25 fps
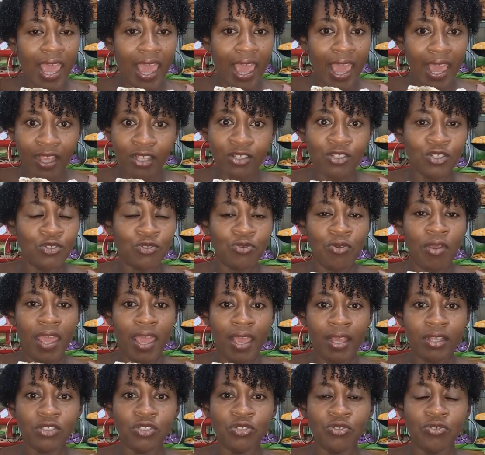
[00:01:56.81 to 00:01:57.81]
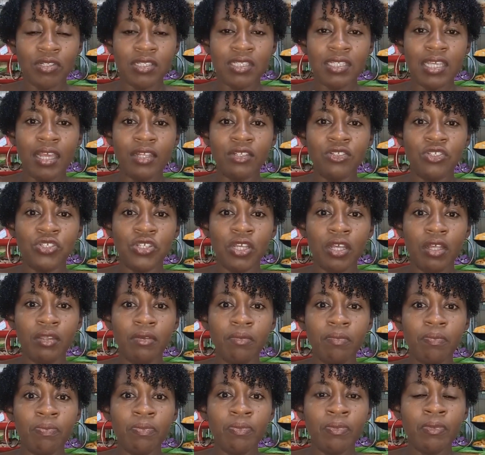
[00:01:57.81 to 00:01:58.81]
extra
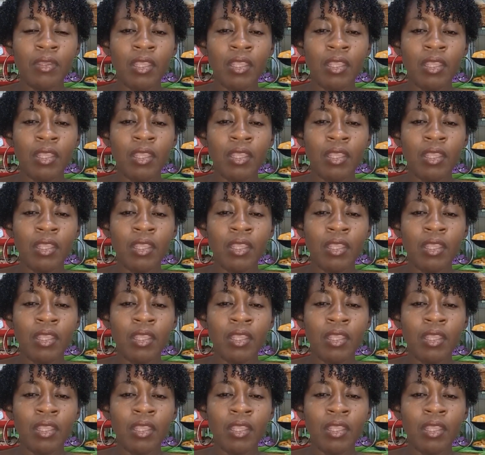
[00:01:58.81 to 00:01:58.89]
attention,